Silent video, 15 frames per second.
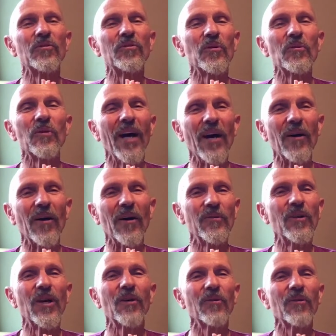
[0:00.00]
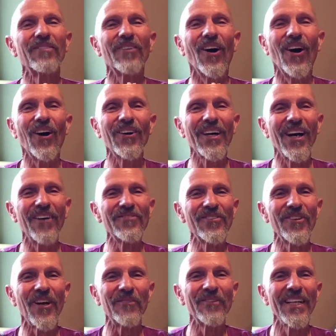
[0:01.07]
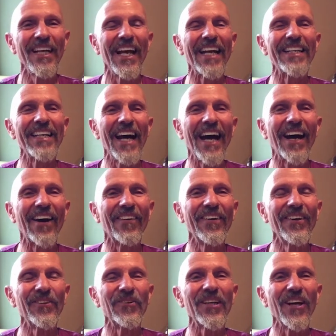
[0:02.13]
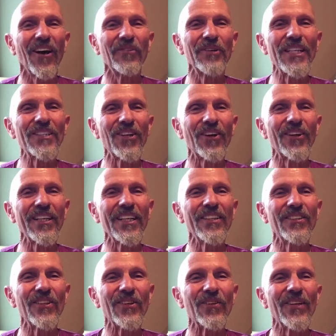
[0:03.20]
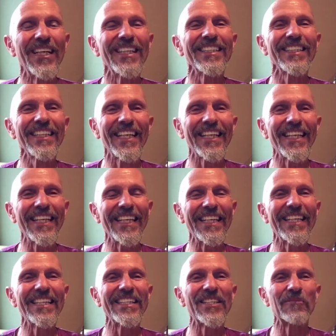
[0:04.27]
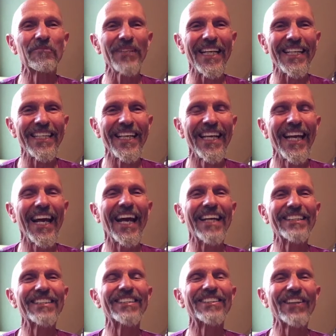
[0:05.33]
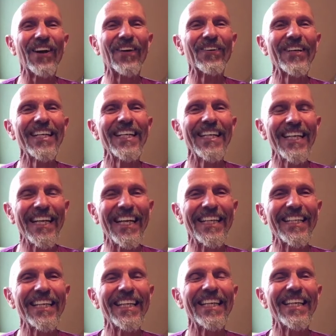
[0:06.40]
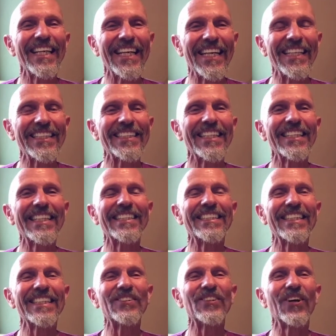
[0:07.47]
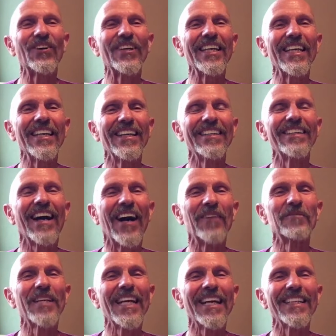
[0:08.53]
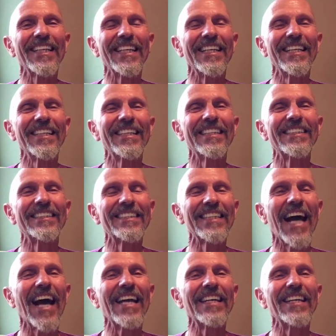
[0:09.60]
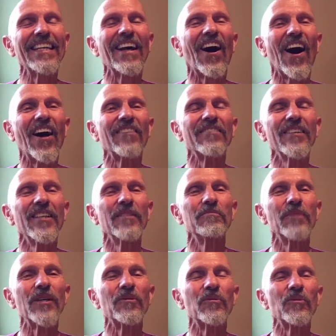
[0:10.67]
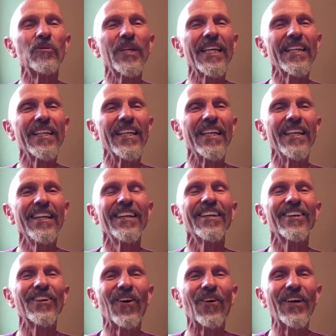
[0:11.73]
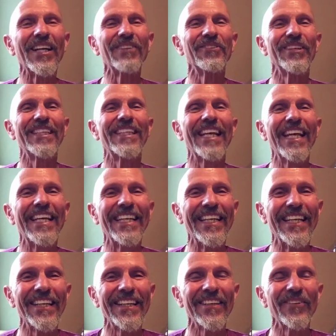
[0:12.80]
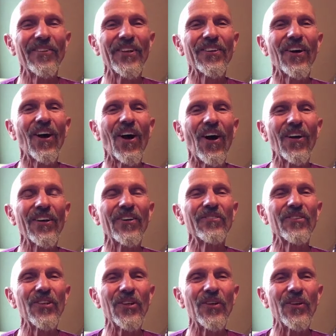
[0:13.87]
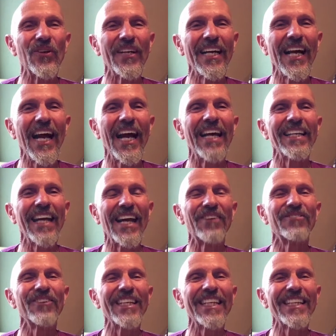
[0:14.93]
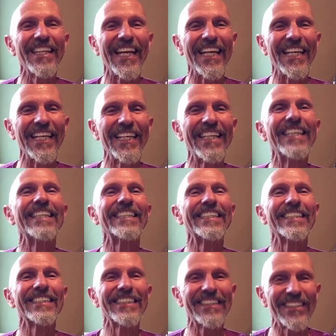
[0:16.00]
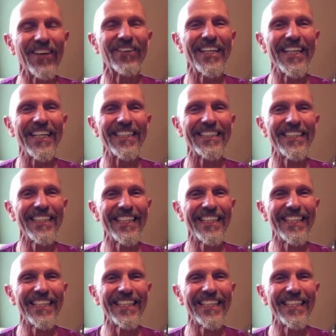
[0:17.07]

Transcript: realm where we have all come from, and now we are returning to lickety split. And so it is. This is Yogi Tom Kelly signing off, but really going within with all of you and everything. So it is.